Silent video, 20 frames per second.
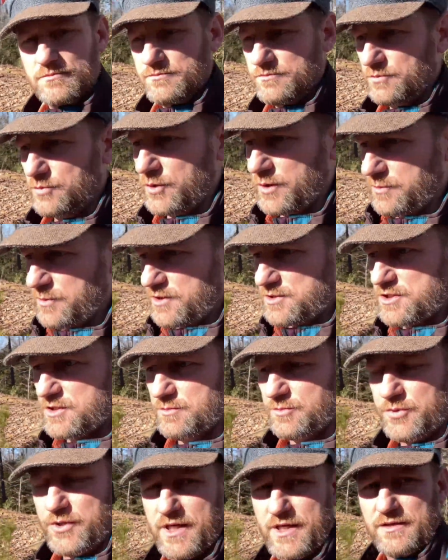pretty much
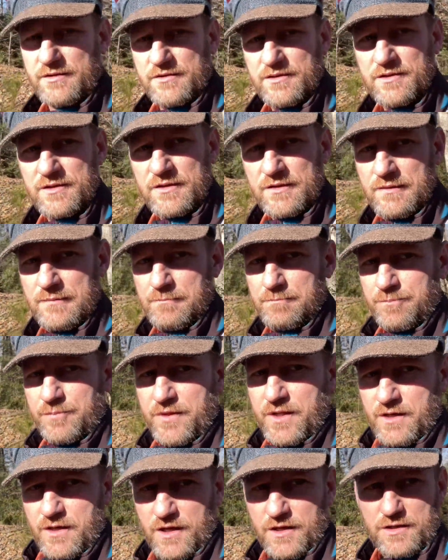complete
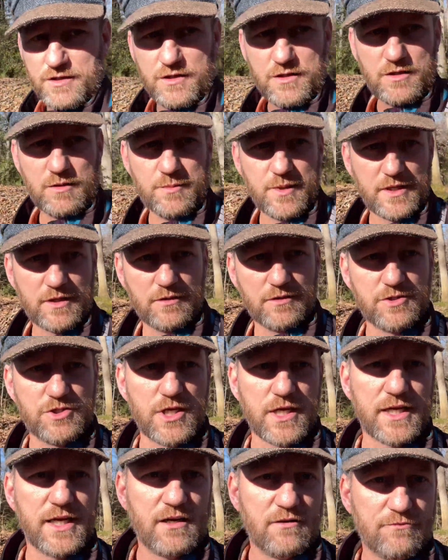and you can come out here and
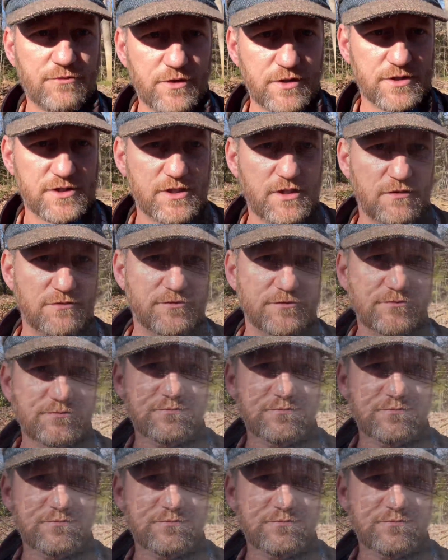check it out for yourself.